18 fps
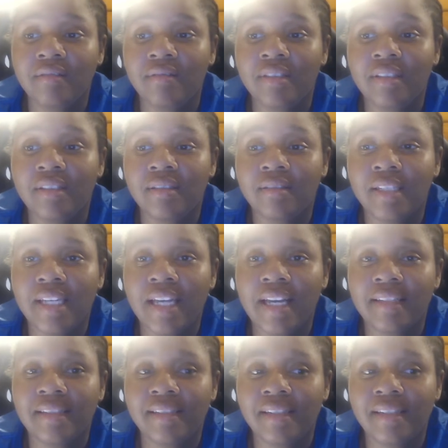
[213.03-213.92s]
C
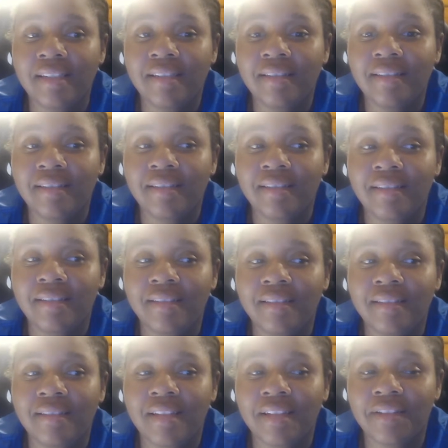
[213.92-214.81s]
S T,
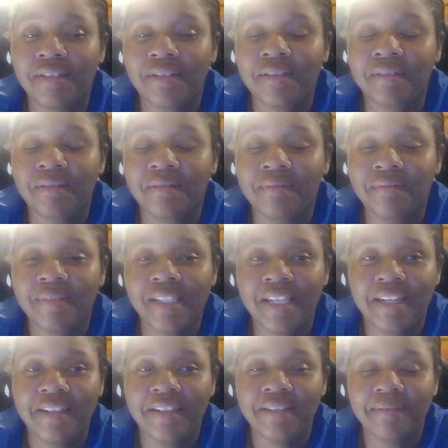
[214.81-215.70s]
Central
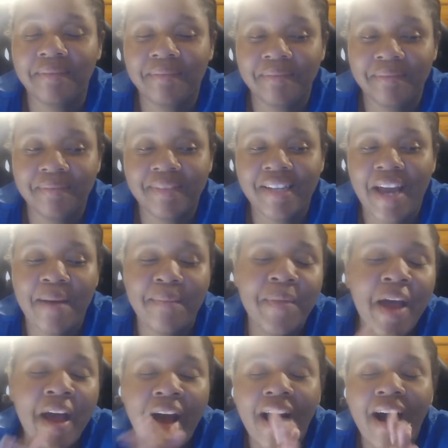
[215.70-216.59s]
Standard Time.
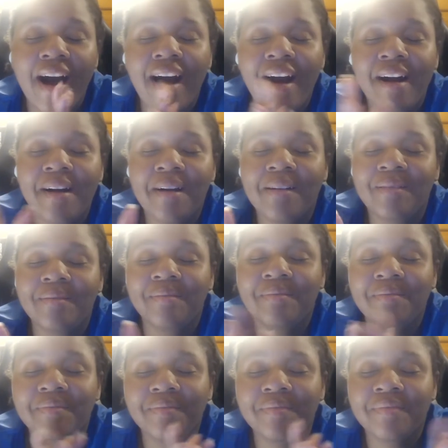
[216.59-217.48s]
Um,
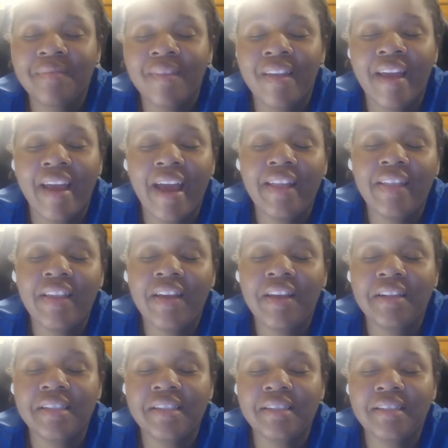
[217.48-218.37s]
and
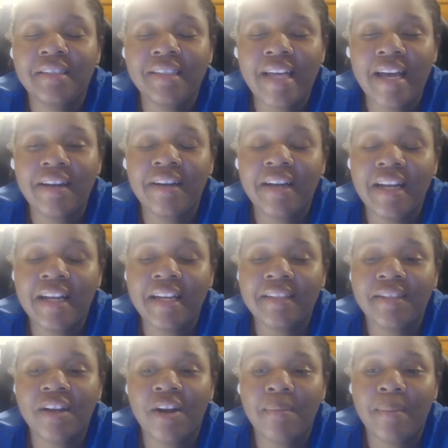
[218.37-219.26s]
then Saturdays
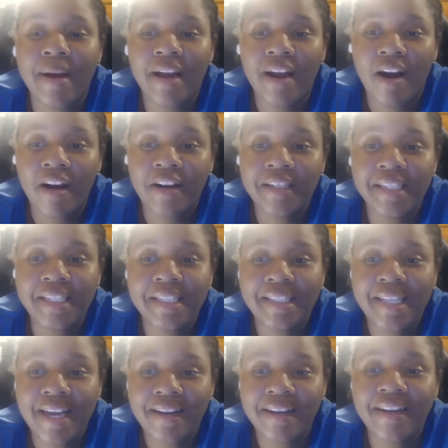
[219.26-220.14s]
are my Artsy
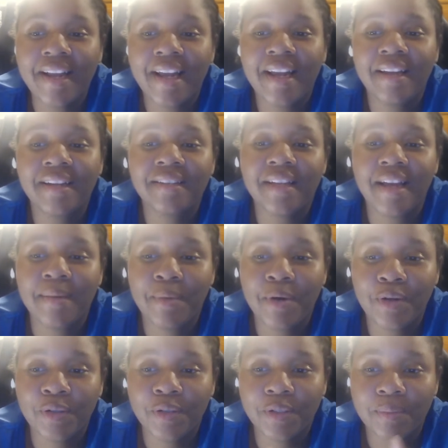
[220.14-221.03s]
Saturdays. I
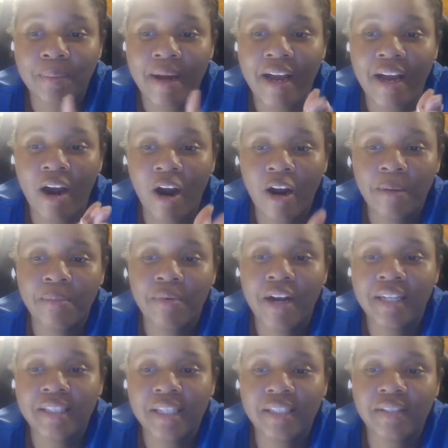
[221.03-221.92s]
post my art
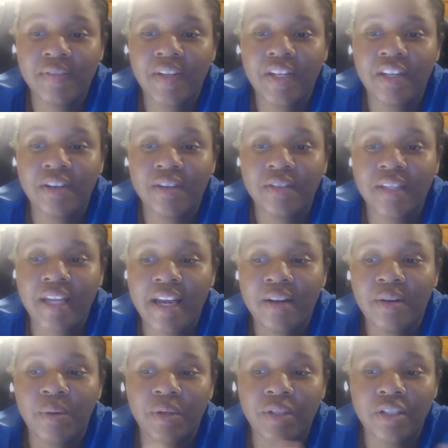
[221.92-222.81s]
process videos
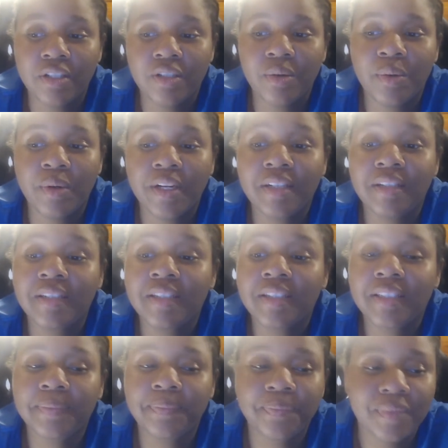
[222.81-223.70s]
and or tutorials.
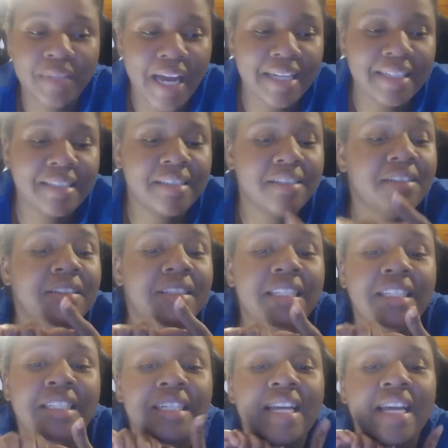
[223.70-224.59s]
I still
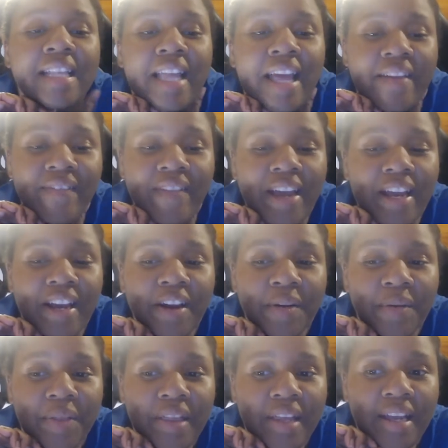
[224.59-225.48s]
need to get that Van
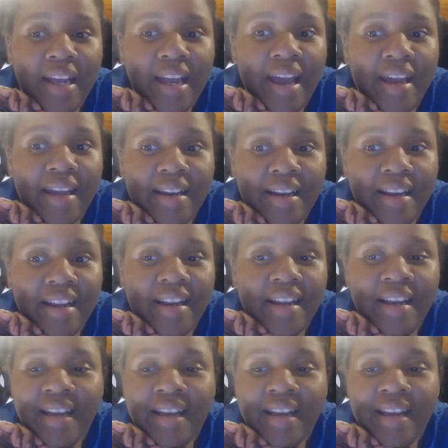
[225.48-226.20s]
Gogh thing edited.